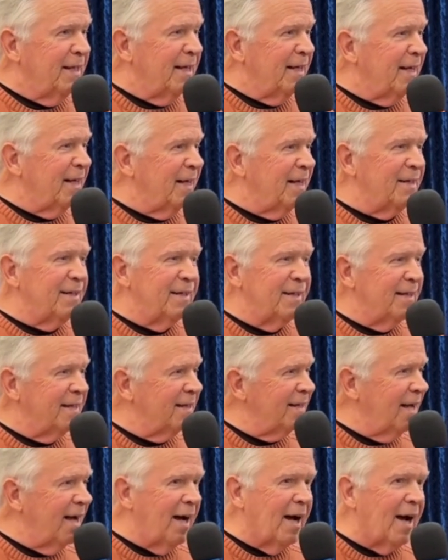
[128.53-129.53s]
And,
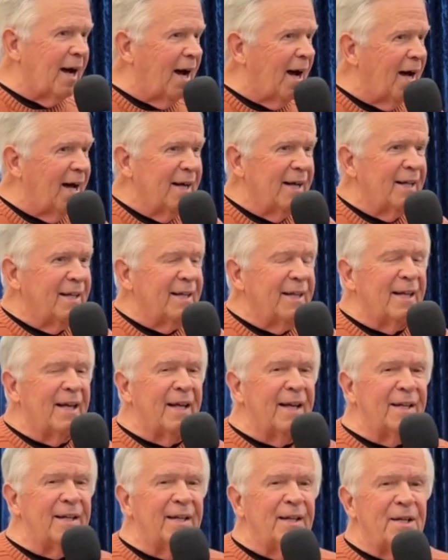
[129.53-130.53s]
yeah.
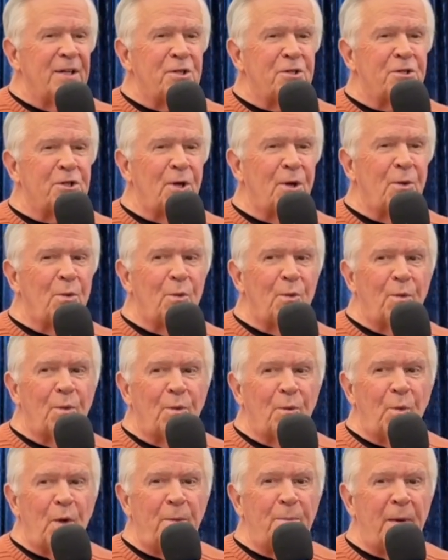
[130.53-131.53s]
And so
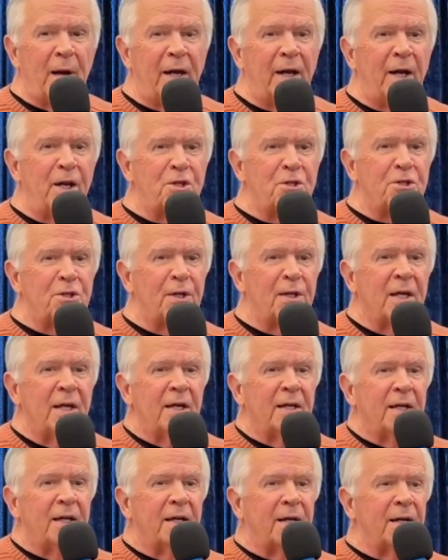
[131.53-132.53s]
we managed to
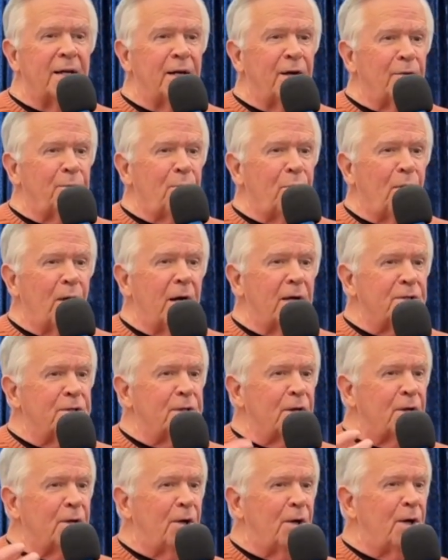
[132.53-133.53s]
get enough breath
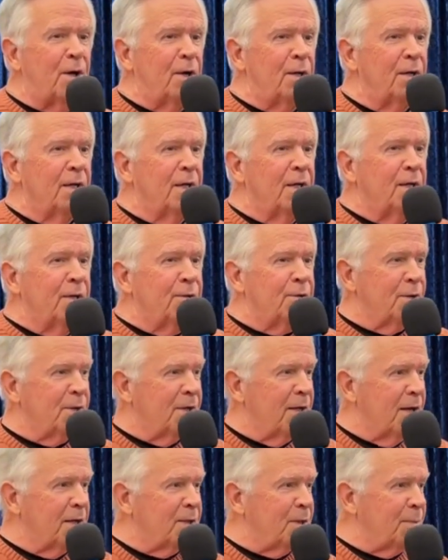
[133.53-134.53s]
to call for
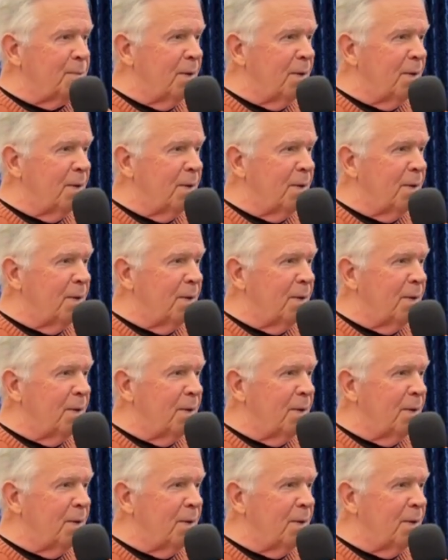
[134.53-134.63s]
Dr.